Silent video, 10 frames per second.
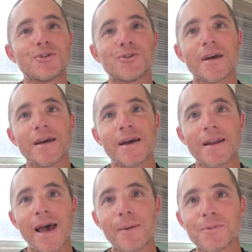Dre on
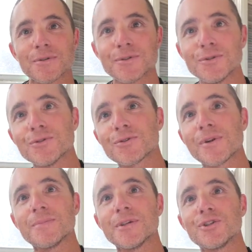Apple's new
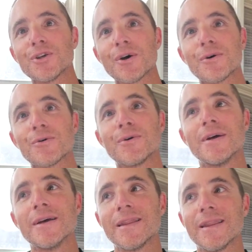scripted show
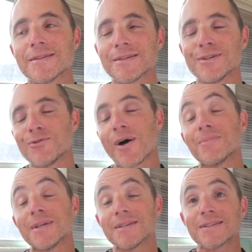that's going to
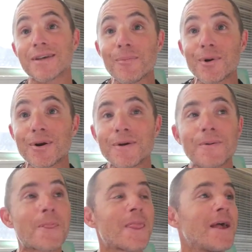drop this summer,
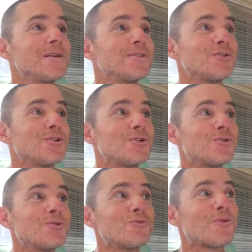
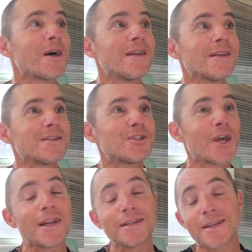to writing the
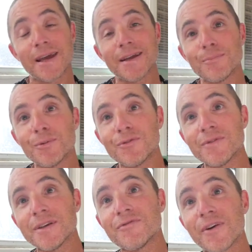Channing Tatum
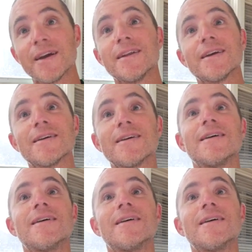movie, Fighting.